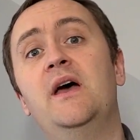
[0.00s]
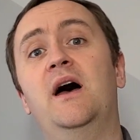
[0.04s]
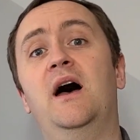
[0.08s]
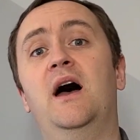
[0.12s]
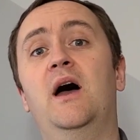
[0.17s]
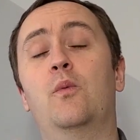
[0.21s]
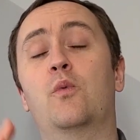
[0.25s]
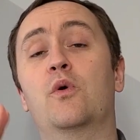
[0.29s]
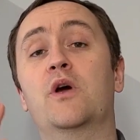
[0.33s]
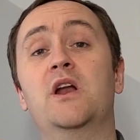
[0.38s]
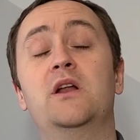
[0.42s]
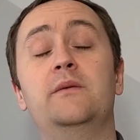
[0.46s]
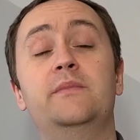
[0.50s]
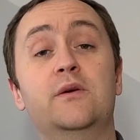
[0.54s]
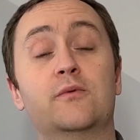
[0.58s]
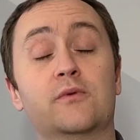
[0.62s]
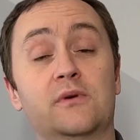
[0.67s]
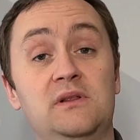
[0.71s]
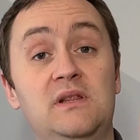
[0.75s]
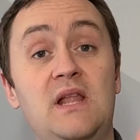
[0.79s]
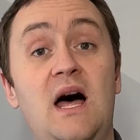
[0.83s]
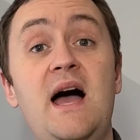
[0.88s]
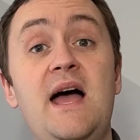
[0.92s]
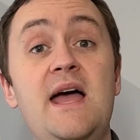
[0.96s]
Uh, we're going to be
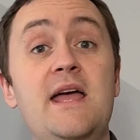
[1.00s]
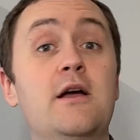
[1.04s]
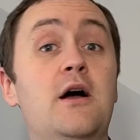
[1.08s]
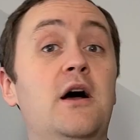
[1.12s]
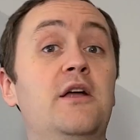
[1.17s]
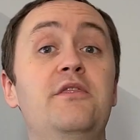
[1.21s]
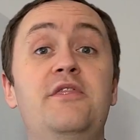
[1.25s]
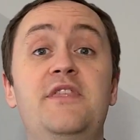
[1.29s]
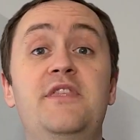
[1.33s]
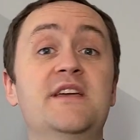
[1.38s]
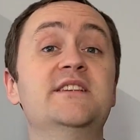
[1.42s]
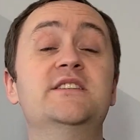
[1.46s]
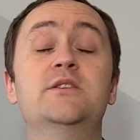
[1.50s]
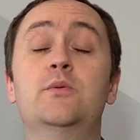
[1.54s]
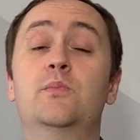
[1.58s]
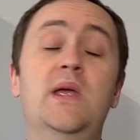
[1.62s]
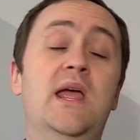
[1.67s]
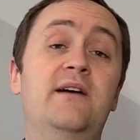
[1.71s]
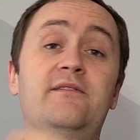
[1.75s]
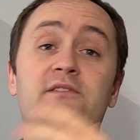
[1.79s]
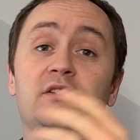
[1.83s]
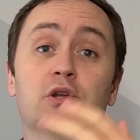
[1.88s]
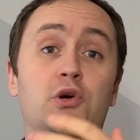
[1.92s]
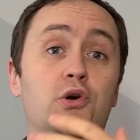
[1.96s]
relying on things that we
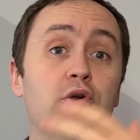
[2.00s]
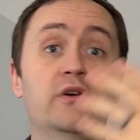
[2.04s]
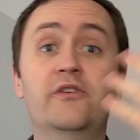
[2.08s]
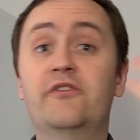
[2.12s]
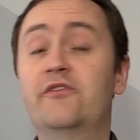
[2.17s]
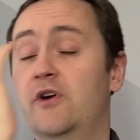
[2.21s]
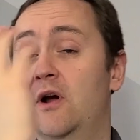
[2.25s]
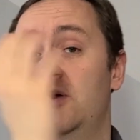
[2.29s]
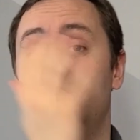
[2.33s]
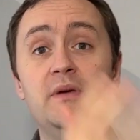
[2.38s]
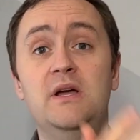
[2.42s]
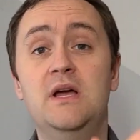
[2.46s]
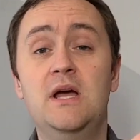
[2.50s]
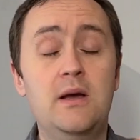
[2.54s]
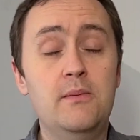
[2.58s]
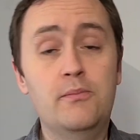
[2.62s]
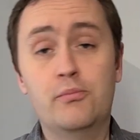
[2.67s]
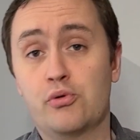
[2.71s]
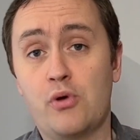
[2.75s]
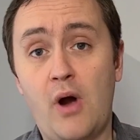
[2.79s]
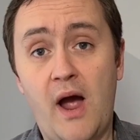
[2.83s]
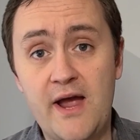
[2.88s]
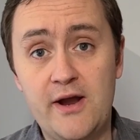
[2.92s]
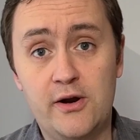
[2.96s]
have learned from
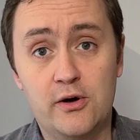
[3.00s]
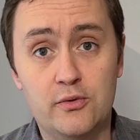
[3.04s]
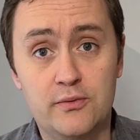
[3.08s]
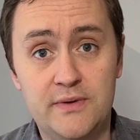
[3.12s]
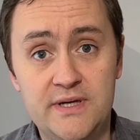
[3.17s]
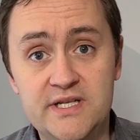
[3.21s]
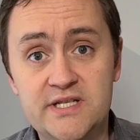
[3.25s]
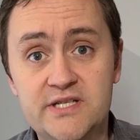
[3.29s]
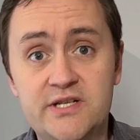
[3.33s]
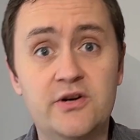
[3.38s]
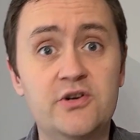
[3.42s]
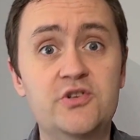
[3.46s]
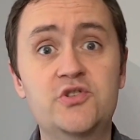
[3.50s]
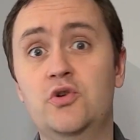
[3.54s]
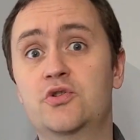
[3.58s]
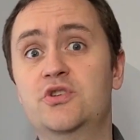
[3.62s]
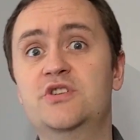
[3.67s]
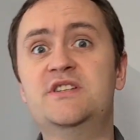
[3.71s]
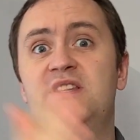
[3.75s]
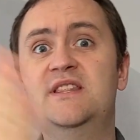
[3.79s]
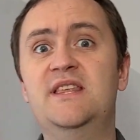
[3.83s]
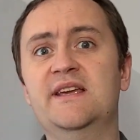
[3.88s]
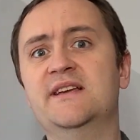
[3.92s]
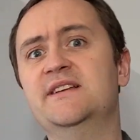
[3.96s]
prior research or
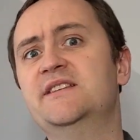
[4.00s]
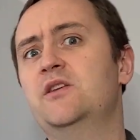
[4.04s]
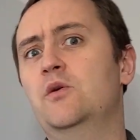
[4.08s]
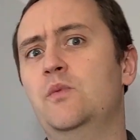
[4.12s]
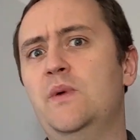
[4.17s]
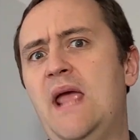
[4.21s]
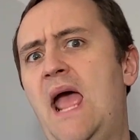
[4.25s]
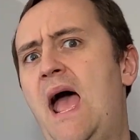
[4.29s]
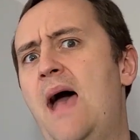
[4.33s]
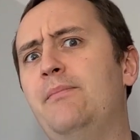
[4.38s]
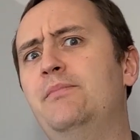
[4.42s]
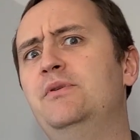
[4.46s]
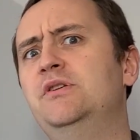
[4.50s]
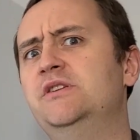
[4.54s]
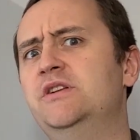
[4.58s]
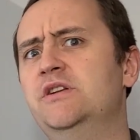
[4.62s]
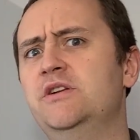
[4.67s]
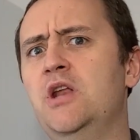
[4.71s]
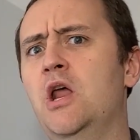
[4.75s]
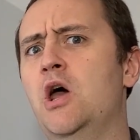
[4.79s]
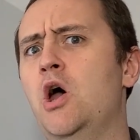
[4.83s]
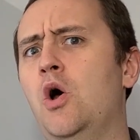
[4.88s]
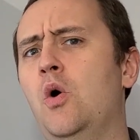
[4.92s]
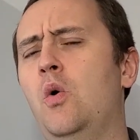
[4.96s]
just things that we happen to
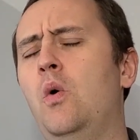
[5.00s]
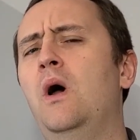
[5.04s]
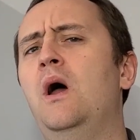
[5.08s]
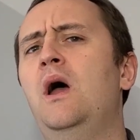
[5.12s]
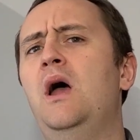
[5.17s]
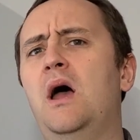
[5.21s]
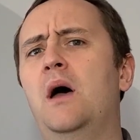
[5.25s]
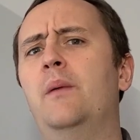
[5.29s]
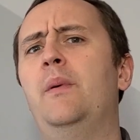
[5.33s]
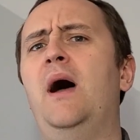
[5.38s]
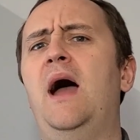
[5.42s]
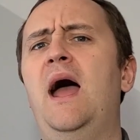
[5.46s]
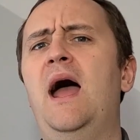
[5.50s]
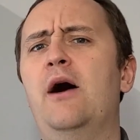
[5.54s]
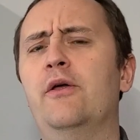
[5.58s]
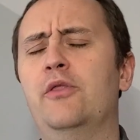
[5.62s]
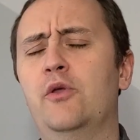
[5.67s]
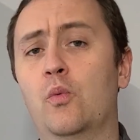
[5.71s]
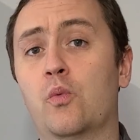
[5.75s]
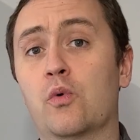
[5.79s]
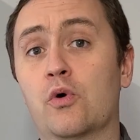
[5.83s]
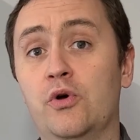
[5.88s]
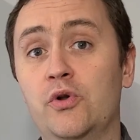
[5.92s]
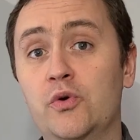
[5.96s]
know about how
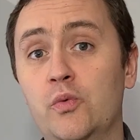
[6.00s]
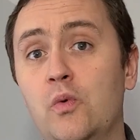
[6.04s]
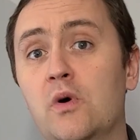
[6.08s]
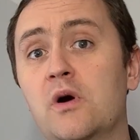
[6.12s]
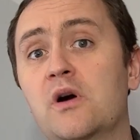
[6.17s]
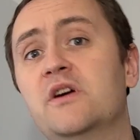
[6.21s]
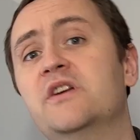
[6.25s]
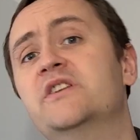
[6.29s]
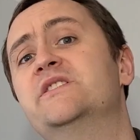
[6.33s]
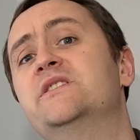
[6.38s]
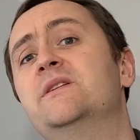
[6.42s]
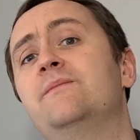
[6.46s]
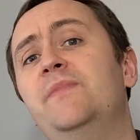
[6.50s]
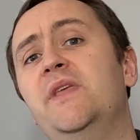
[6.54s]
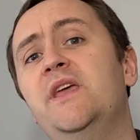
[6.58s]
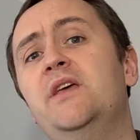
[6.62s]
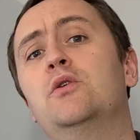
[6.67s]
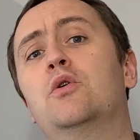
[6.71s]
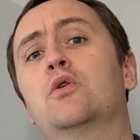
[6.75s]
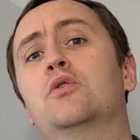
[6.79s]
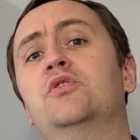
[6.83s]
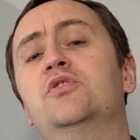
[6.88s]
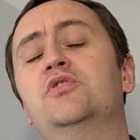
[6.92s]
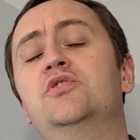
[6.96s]
the world works
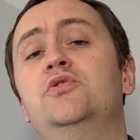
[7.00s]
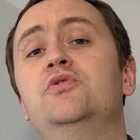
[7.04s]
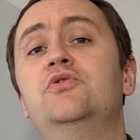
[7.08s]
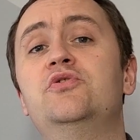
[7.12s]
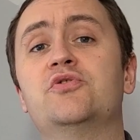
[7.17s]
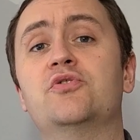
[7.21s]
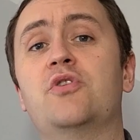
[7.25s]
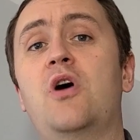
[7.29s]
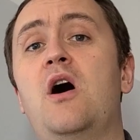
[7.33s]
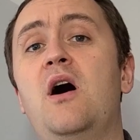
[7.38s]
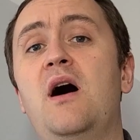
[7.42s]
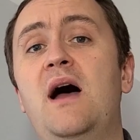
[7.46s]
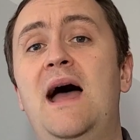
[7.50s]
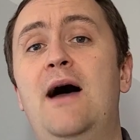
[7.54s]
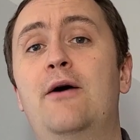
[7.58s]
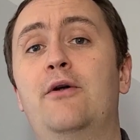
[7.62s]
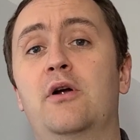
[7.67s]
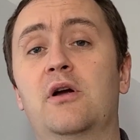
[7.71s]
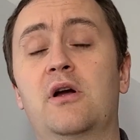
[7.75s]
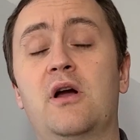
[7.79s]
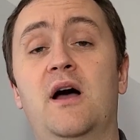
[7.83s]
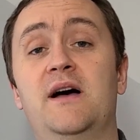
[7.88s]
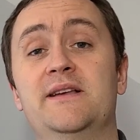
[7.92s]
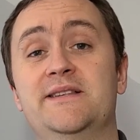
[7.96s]
in order to draw out
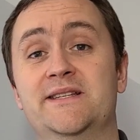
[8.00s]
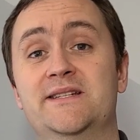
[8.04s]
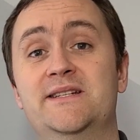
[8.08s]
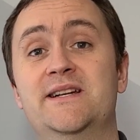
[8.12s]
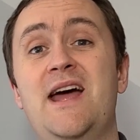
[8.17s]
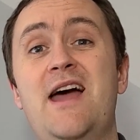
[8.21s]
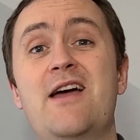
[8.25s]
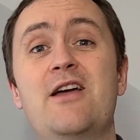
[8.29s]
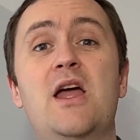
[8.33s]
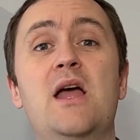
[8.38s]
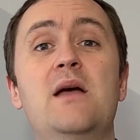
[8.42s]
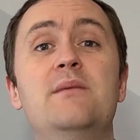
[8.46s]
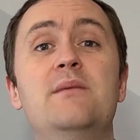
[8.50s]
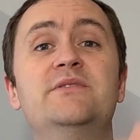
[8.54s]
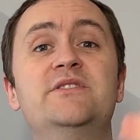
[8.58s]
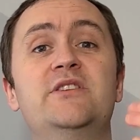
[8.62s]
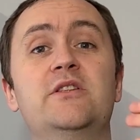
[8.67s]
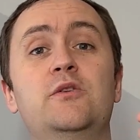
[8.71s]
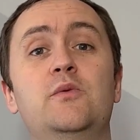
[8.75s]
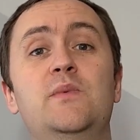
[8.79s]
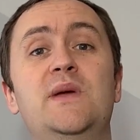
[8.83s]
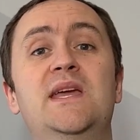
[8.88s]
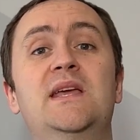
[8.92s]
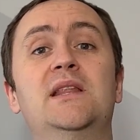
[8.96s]
our causal diagram so
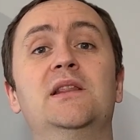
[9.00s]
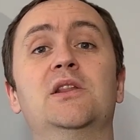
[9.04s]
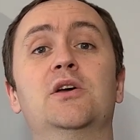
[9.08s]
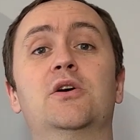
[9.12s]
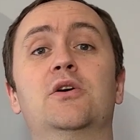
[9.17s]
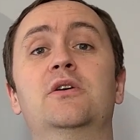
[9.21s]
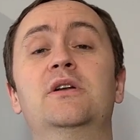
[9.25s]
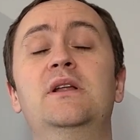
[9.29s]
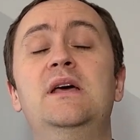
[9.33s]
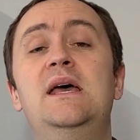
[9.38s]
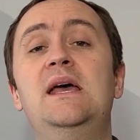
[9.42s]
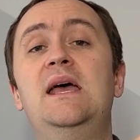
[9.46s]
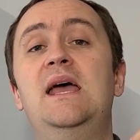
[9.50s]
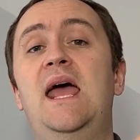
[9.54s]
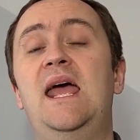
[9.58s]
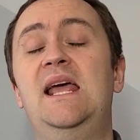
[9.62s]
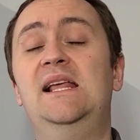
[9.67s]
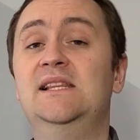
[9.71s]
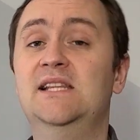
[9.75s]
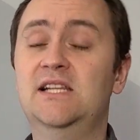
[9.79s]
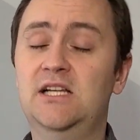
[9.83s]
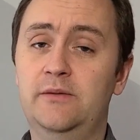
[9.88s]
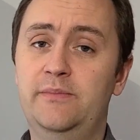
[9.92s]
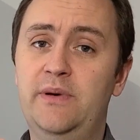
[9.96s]
that we can learn a
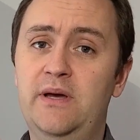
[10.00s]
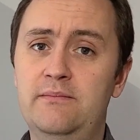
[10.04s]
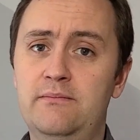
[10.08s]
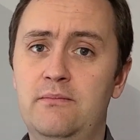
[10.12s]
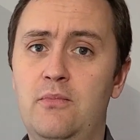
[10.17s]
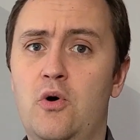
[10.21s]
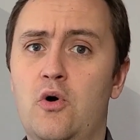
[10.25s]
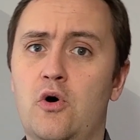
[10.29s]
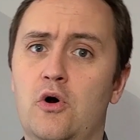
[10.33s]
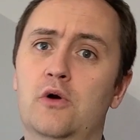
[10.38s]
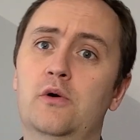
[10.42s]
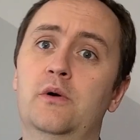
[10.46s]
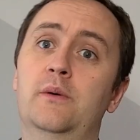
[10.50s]
little bit more.